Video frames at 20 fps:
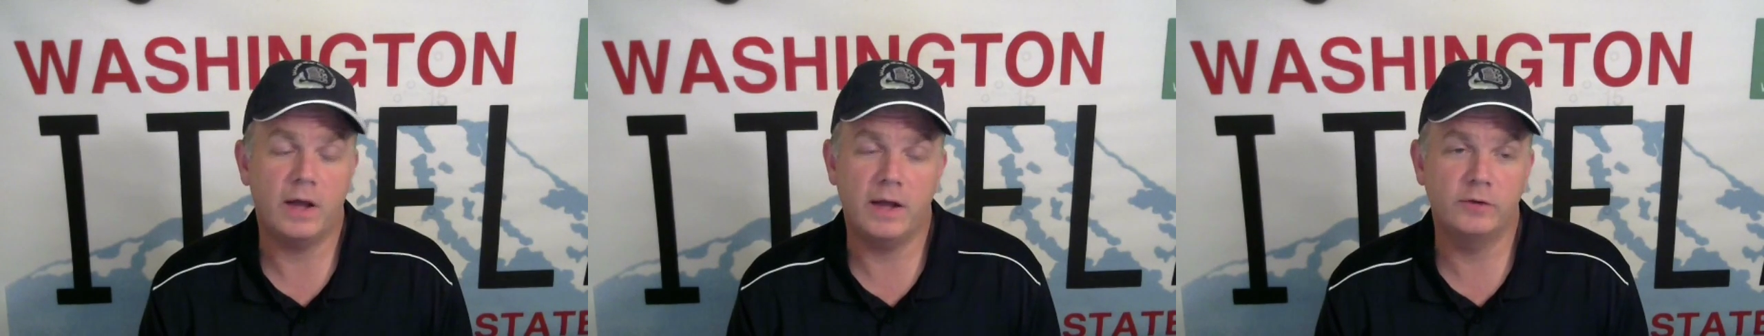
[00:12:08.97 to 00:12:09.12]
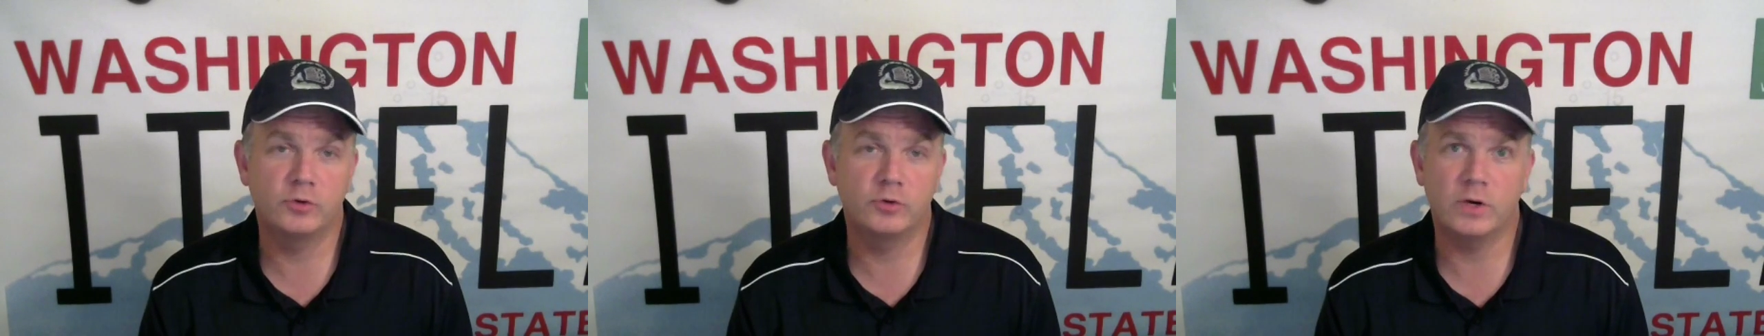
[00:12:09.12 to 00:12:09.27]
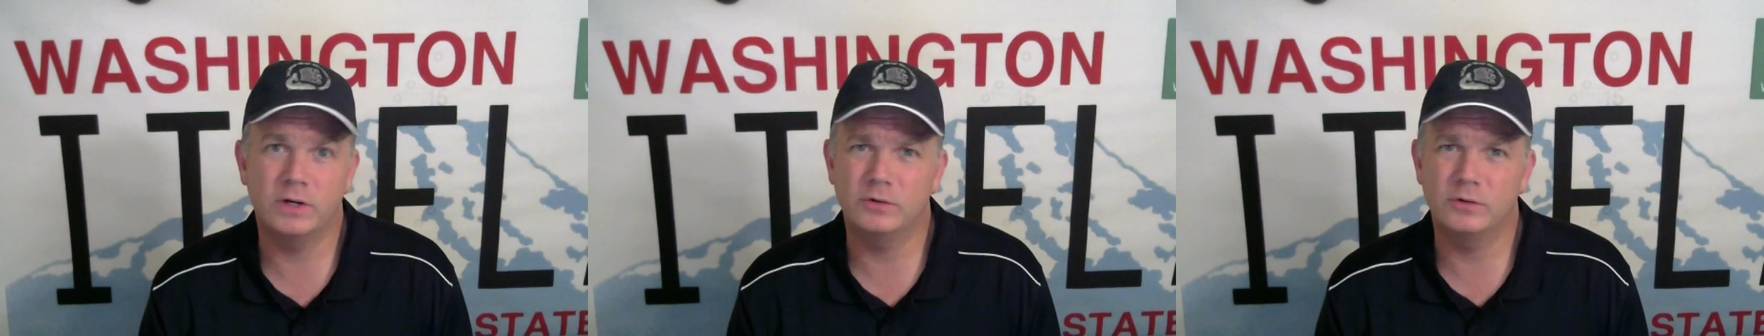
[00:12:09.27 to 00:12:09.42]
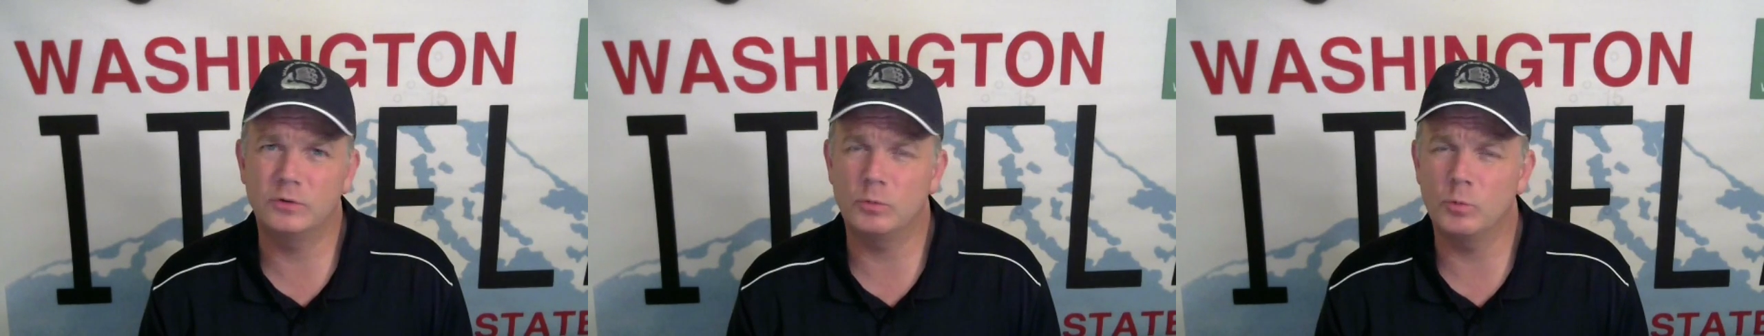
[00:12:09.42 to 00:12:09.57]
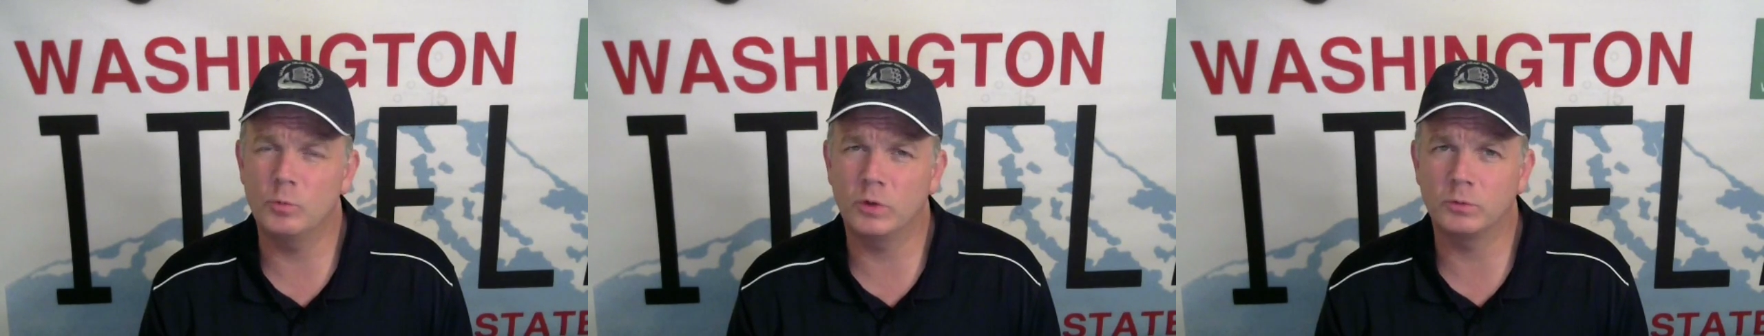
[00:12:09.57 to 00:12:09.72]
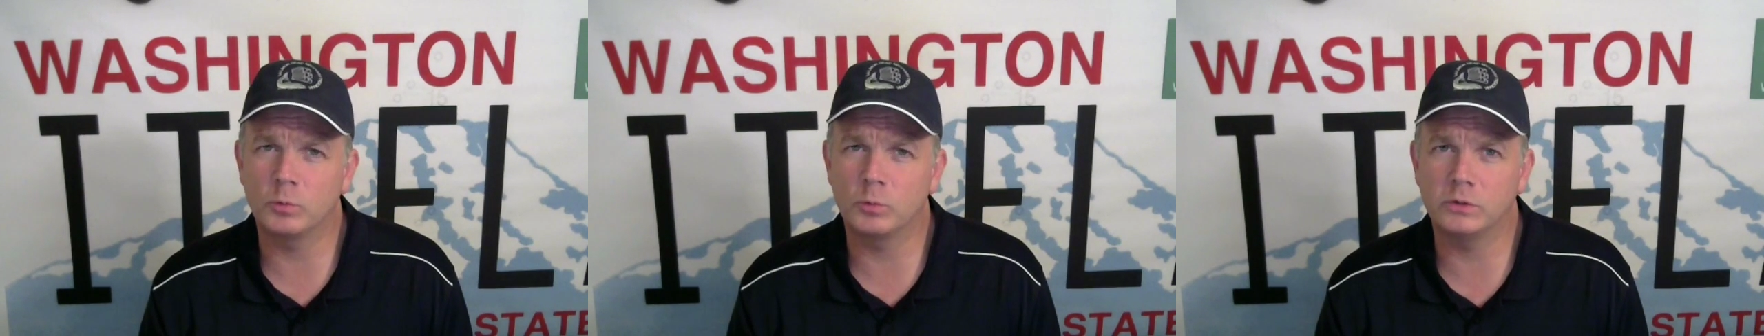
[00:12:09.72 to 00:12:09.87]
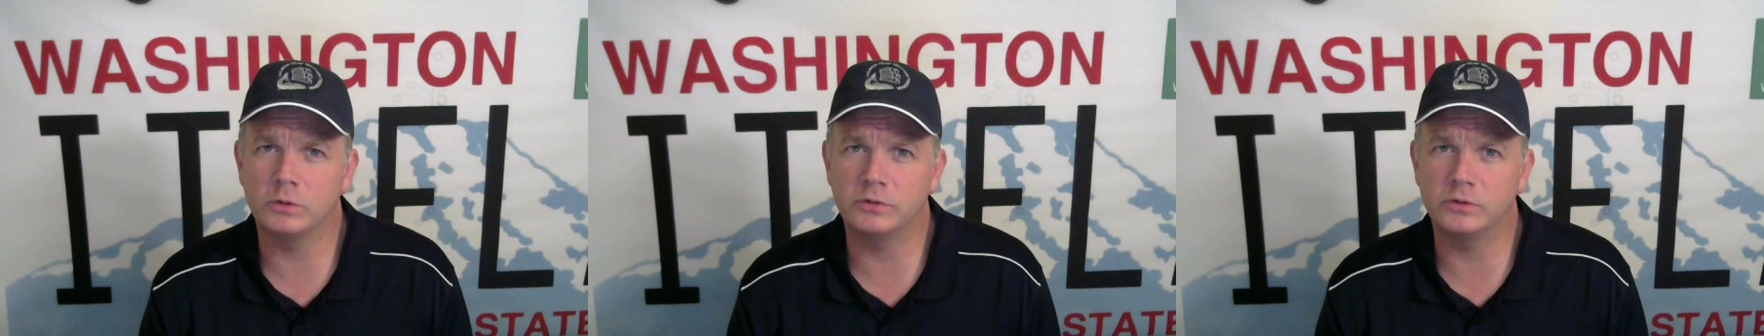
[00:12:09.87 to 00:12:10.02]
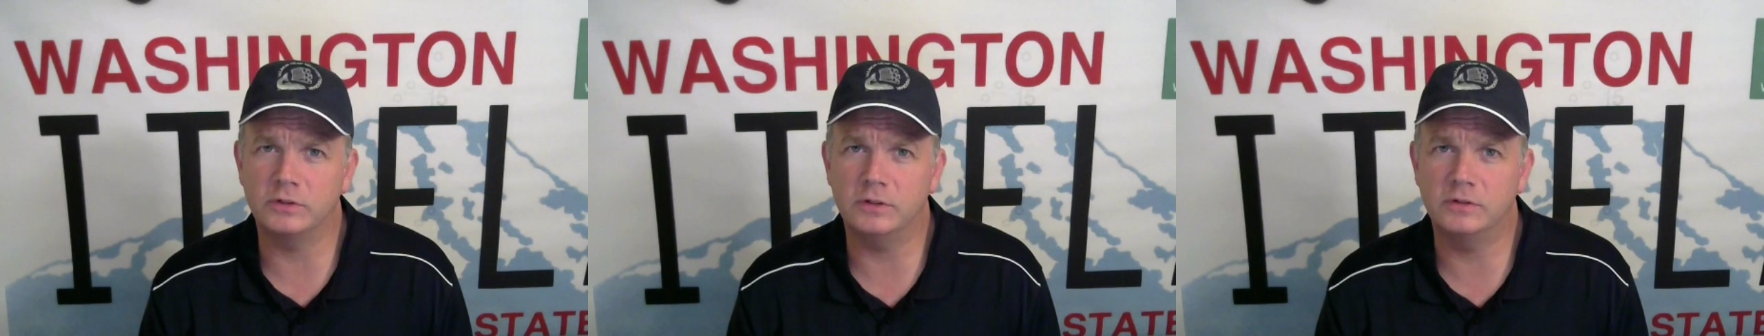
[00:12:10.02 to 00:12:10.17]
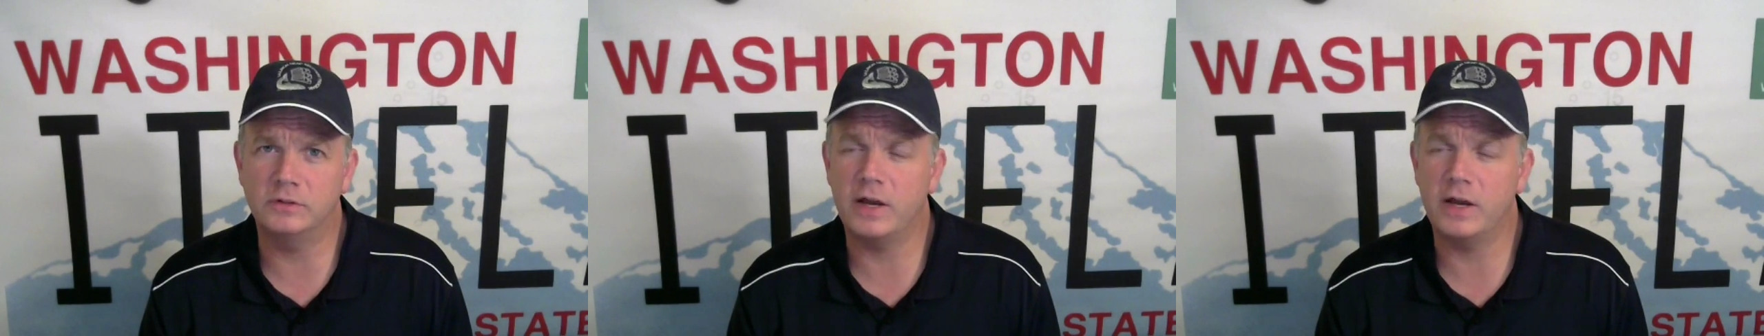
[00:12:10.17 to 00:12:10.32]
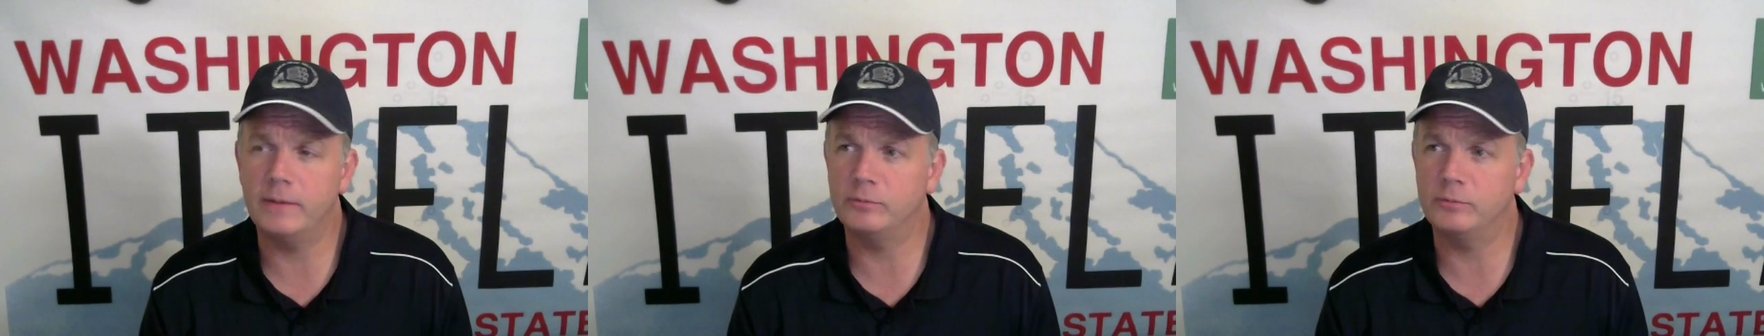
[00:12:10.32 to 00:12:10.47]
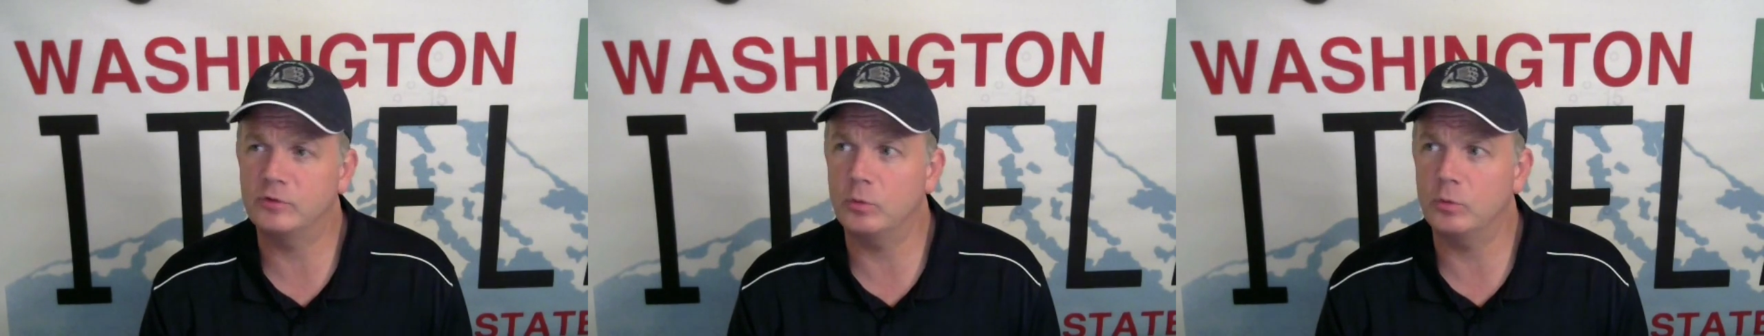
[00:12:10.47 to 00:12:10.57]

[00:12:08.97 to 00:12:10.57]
I try to do one world at a time.